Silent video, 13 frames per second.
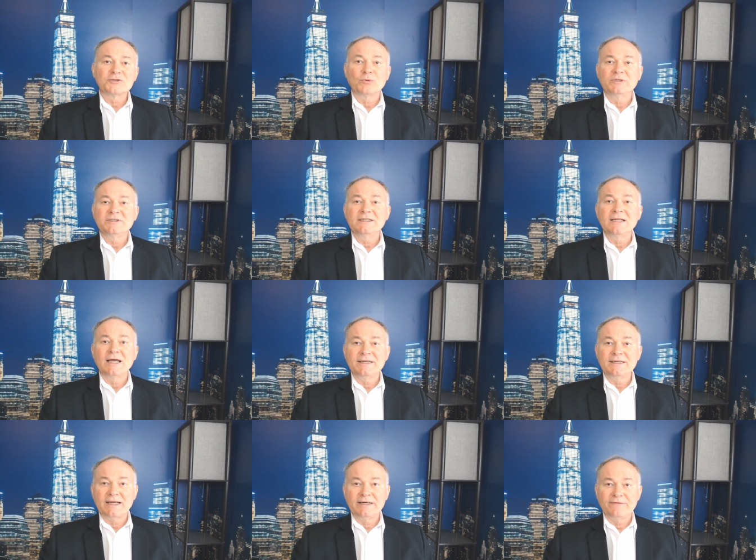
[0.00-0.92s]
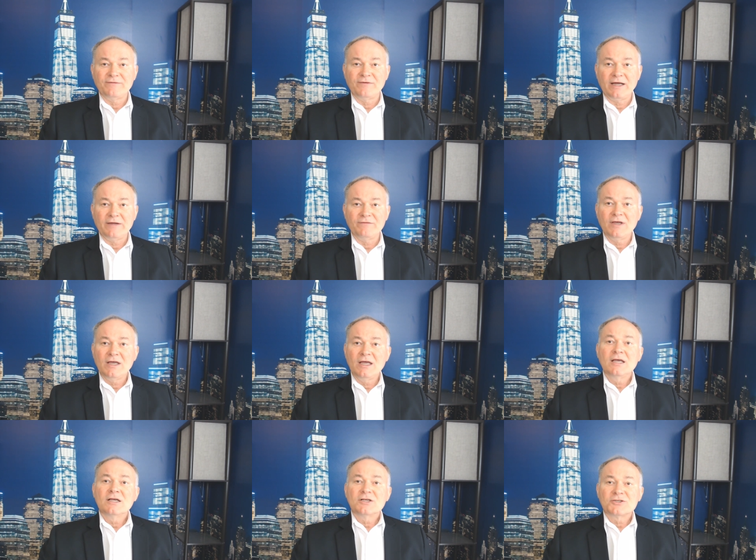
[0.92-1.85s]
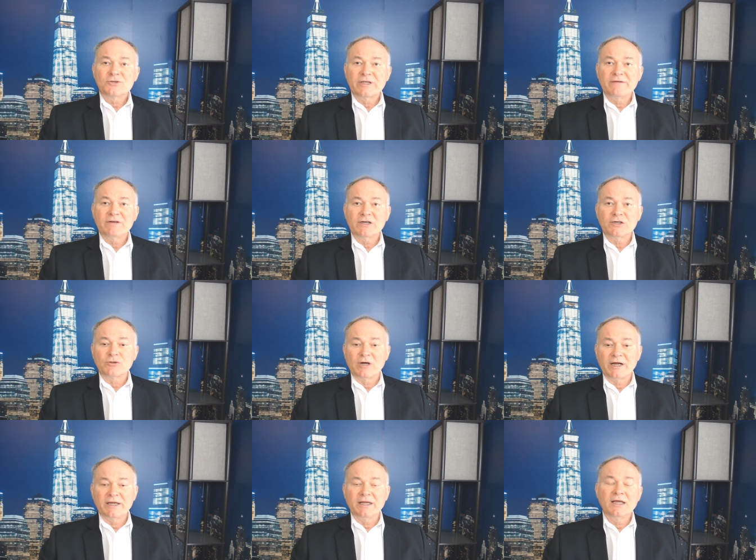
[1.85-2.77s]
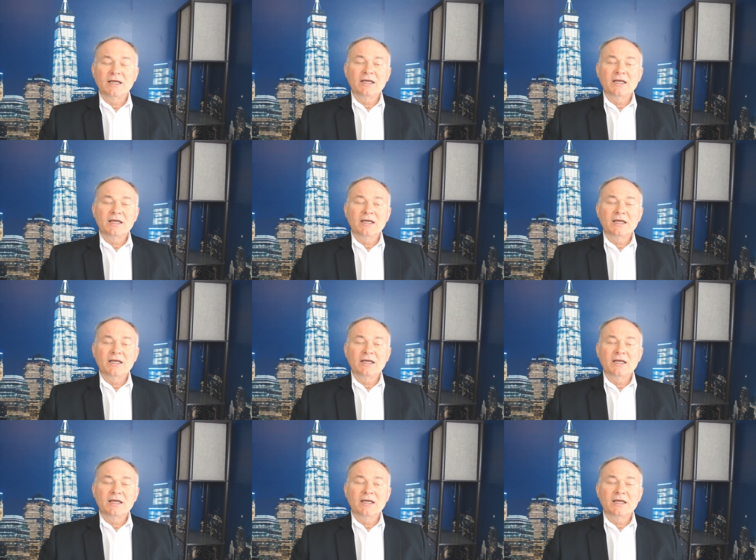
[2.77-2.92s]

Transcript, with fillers: 29.95. So give it a try.